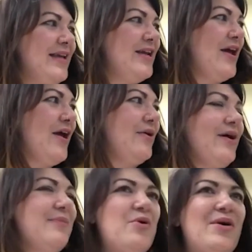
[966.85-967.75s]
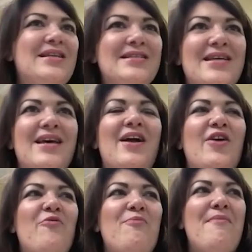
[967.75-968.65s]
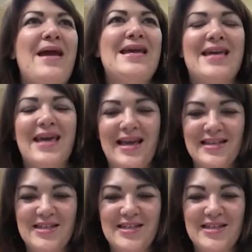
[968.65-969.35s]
you know, I'm not into kind of making